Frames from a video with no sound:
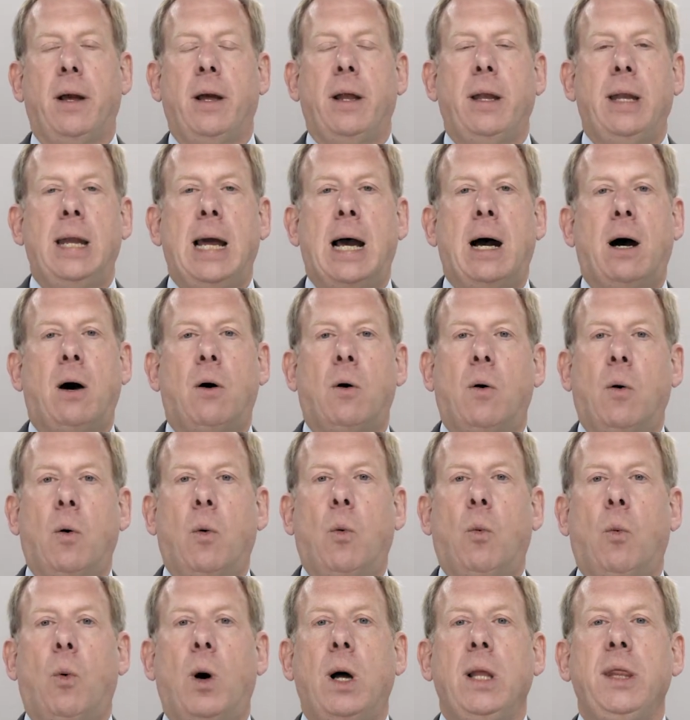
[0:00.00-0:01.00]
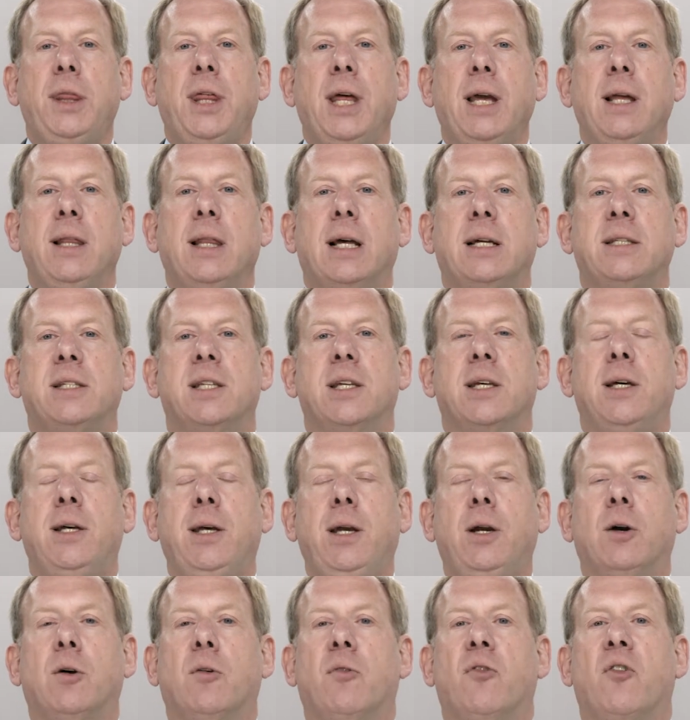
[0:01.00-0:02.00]
Now, one thing that's
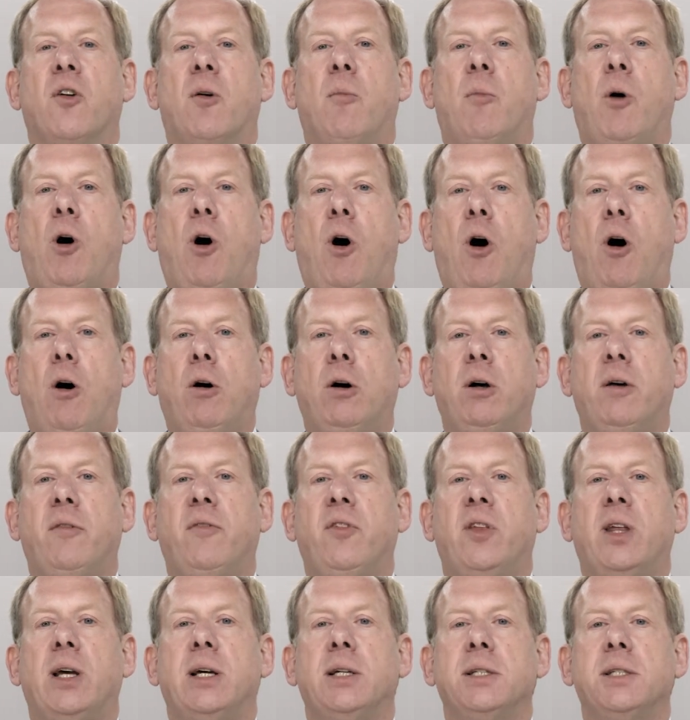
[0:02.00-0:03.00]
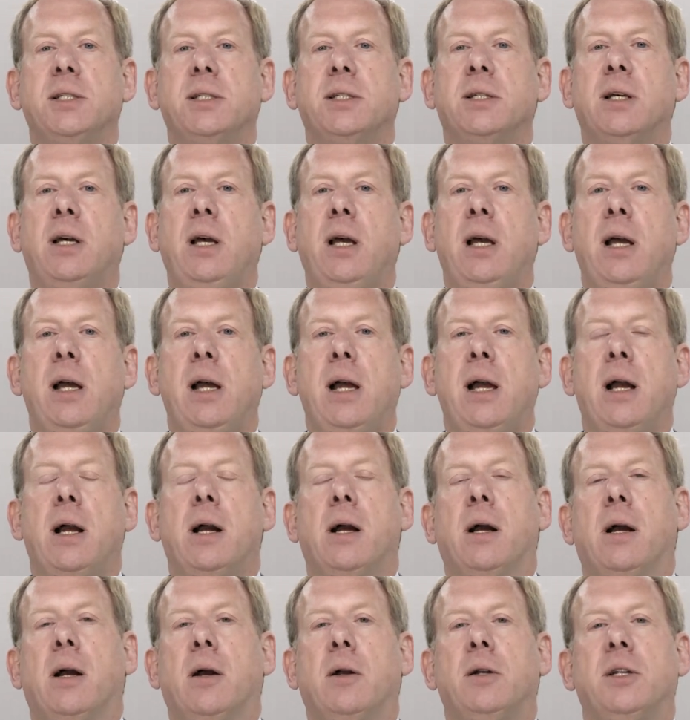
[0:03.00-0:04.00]
clear from all of this
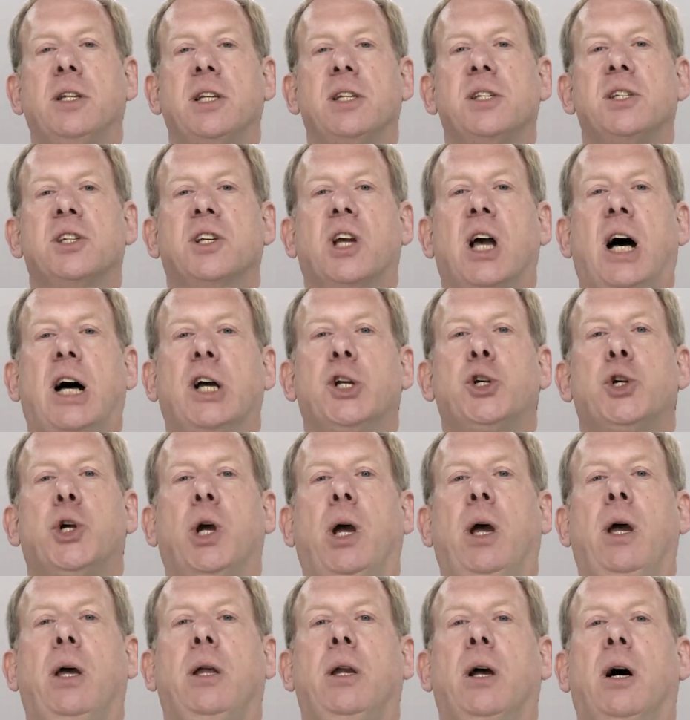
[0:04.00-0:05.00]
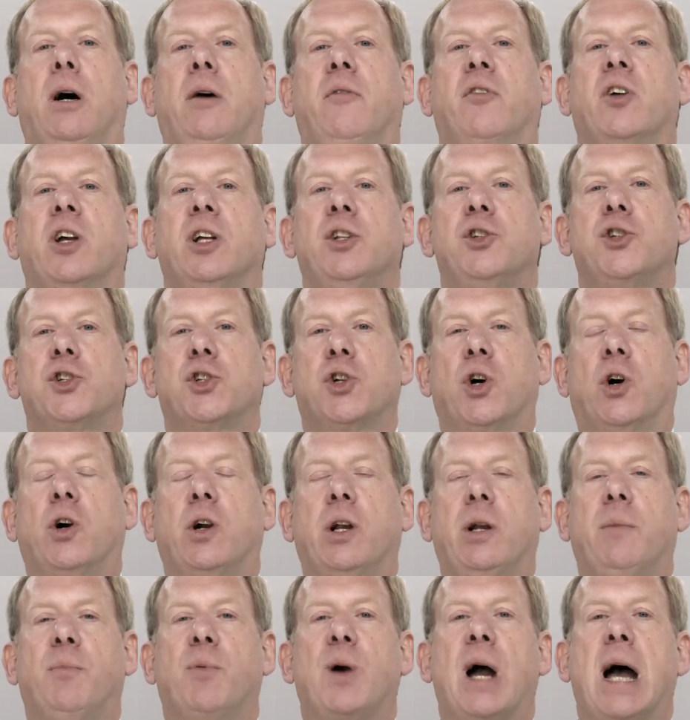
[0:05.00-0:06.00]
discussion of
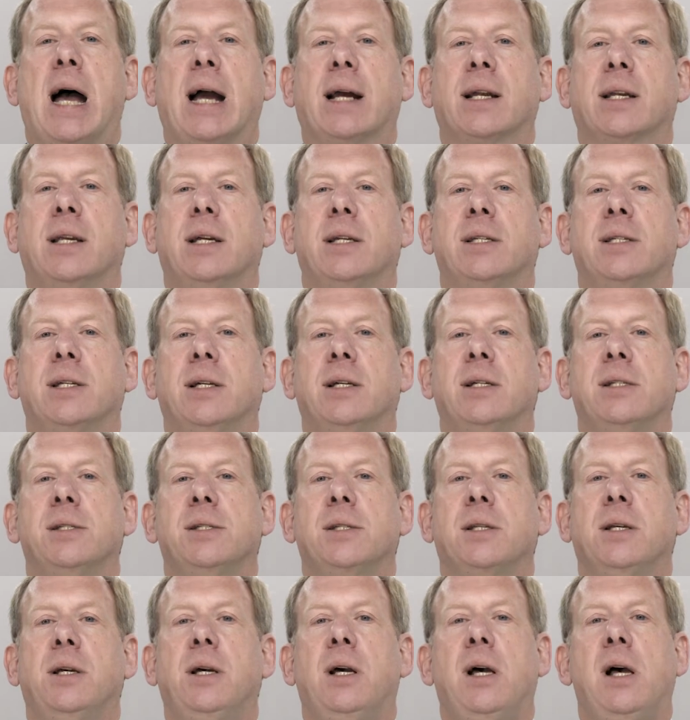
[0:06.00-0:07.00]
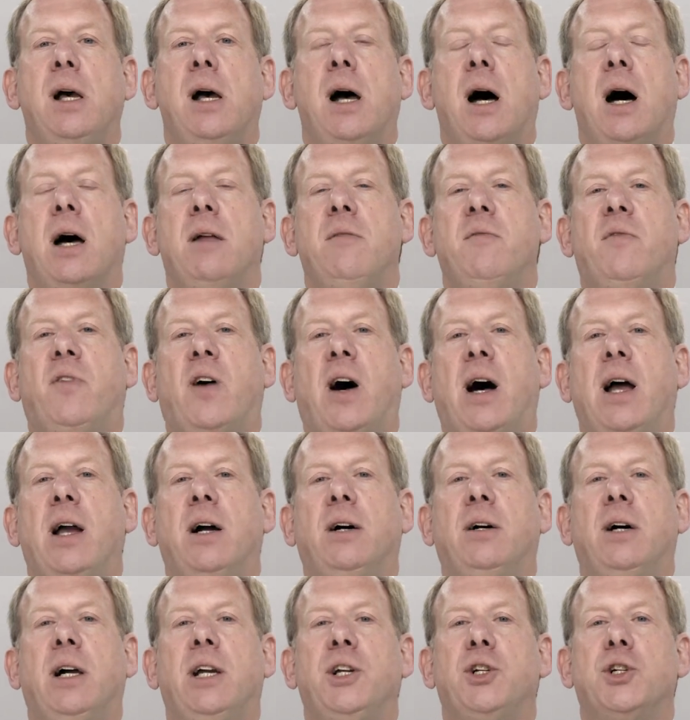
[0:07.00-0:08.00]
concerted practices and
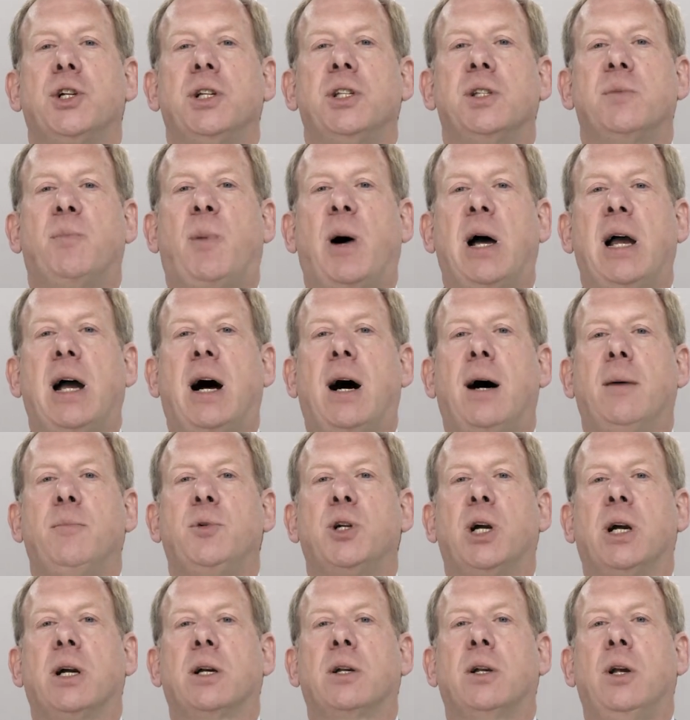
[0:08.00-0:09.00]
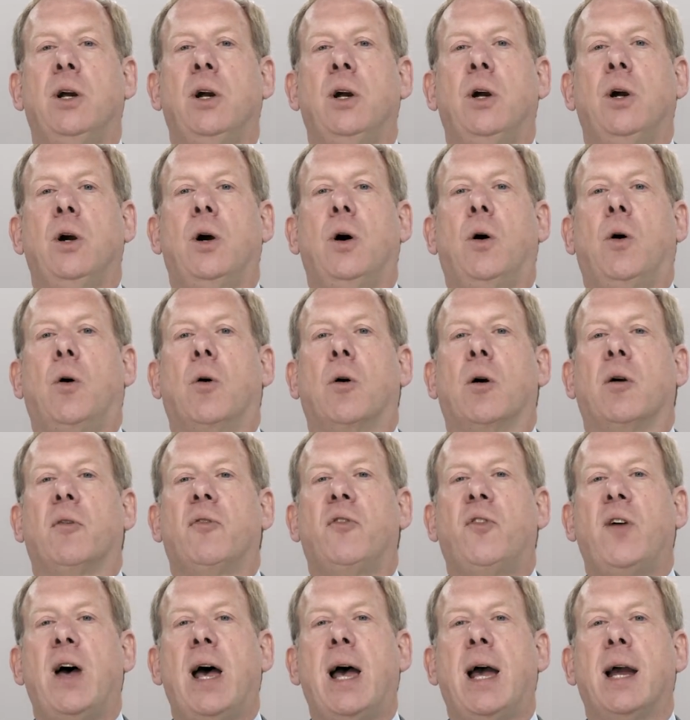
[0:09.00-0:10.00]
violations by object or
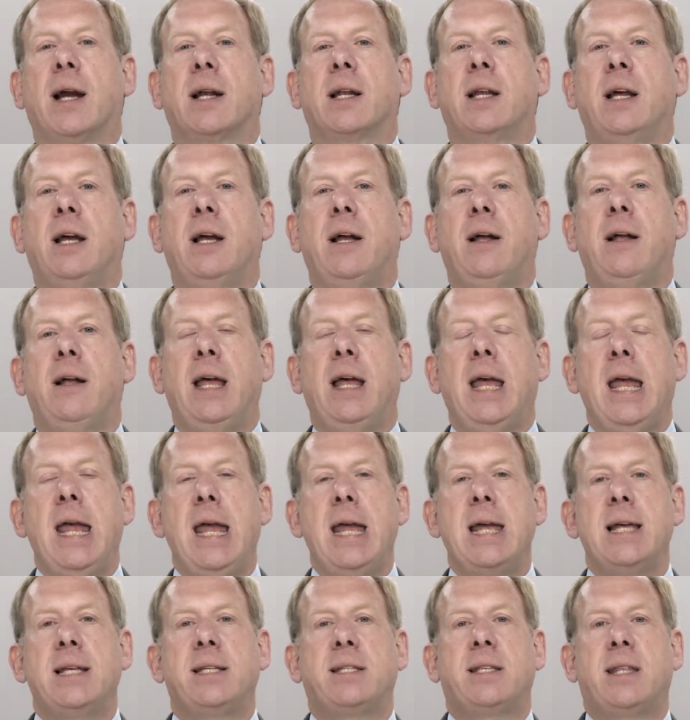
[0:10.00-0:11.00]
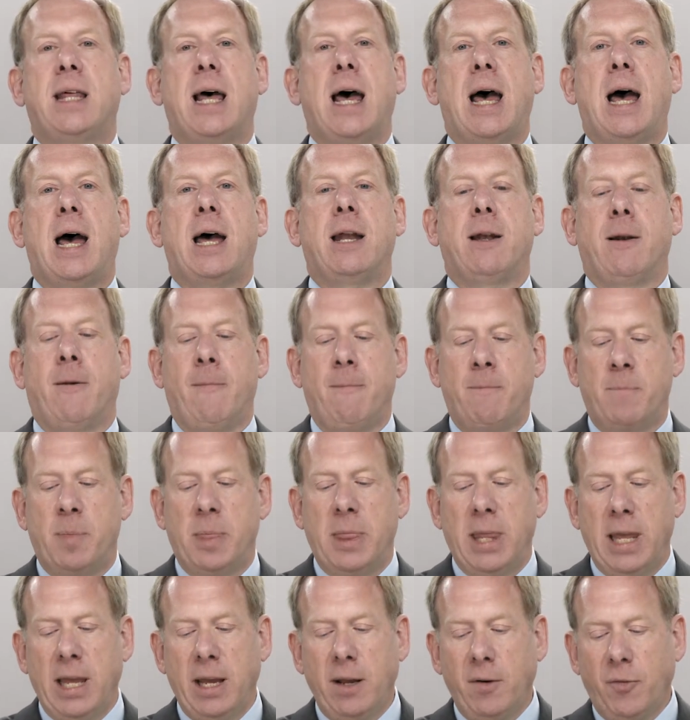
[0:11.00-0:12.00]
effect is that
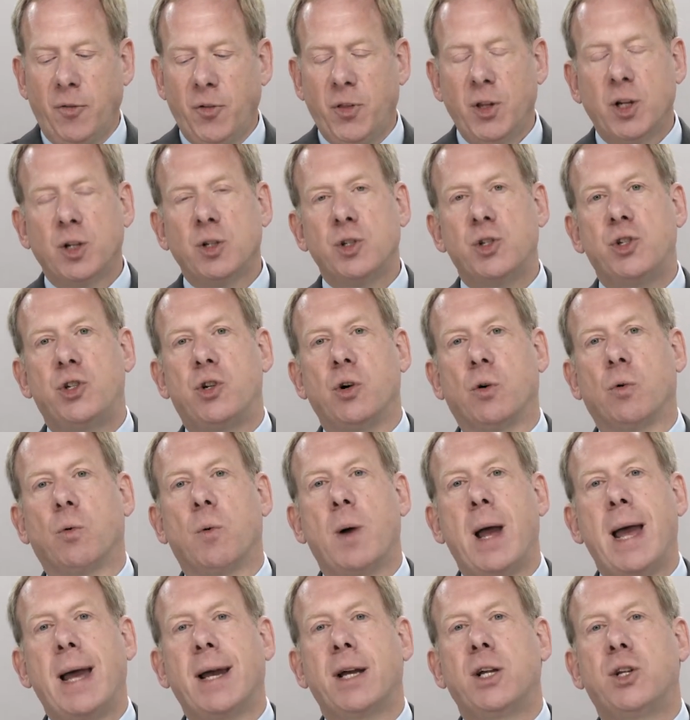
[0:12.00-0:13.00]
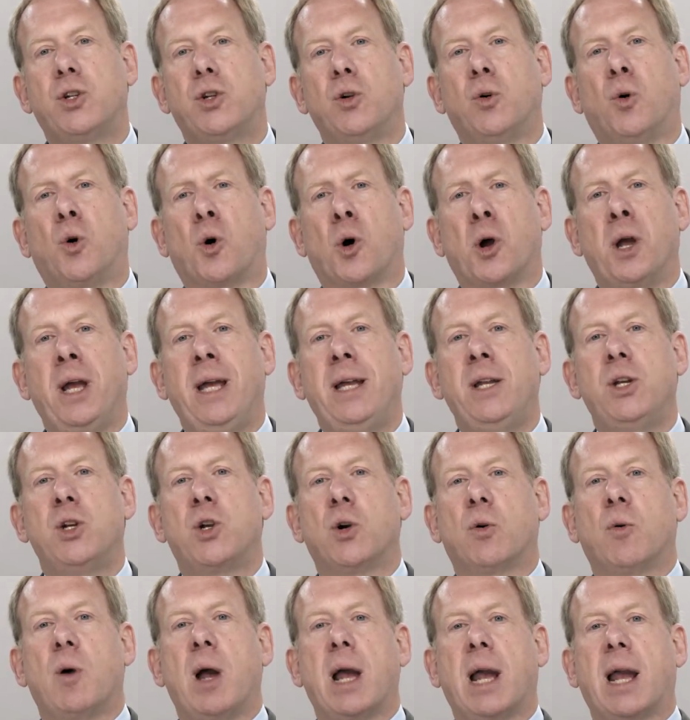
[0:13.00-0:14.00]
if there's direct or
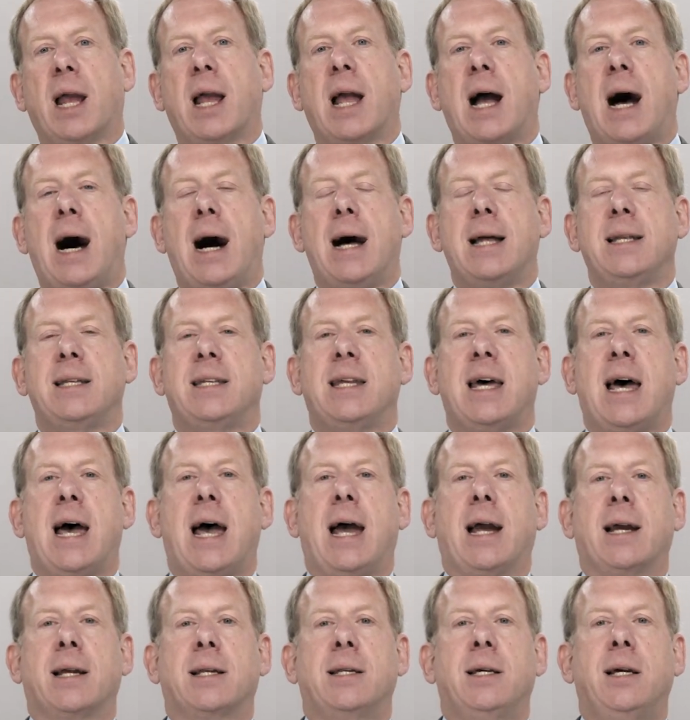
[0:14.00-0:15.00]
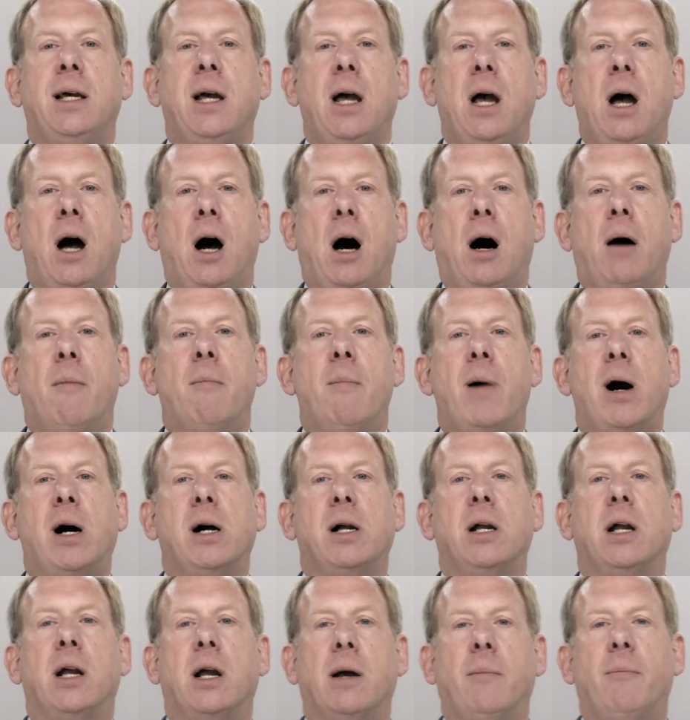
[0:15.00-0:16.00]
indirect contact
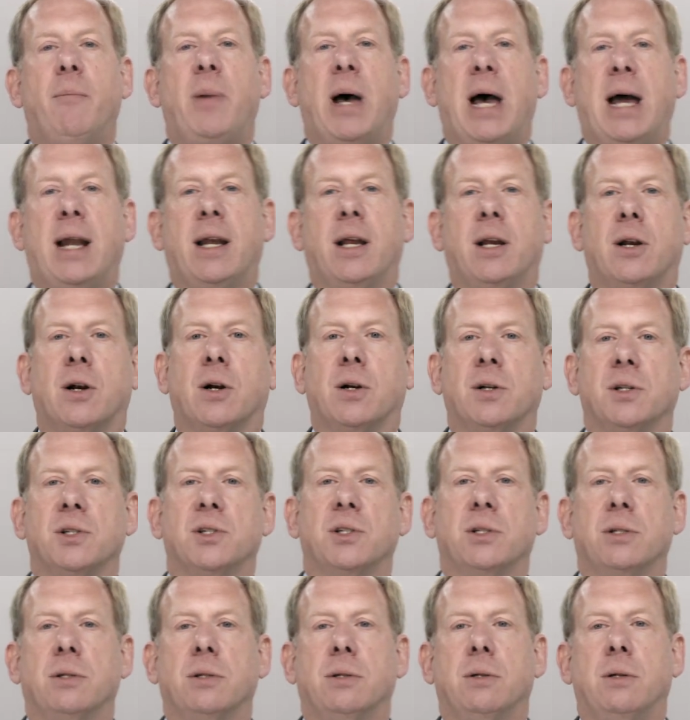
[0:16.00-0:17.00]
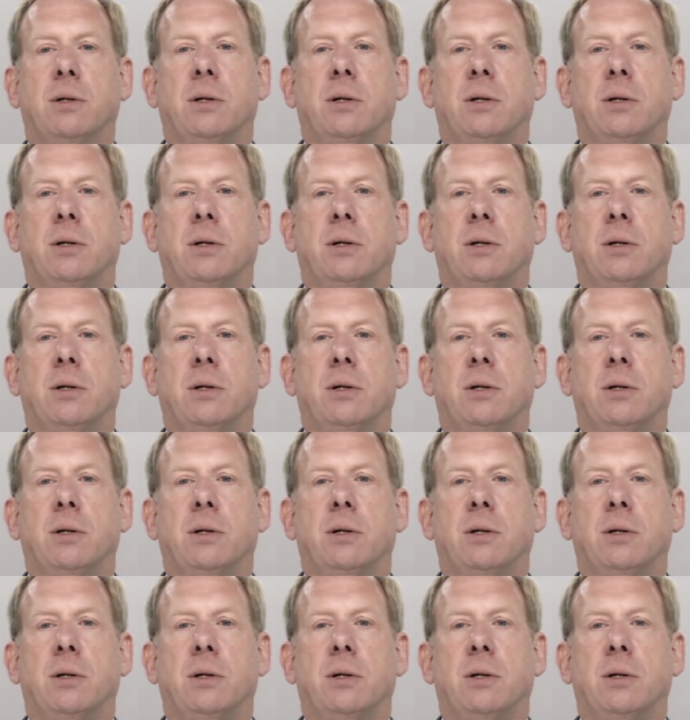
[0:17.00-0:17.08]
among competitors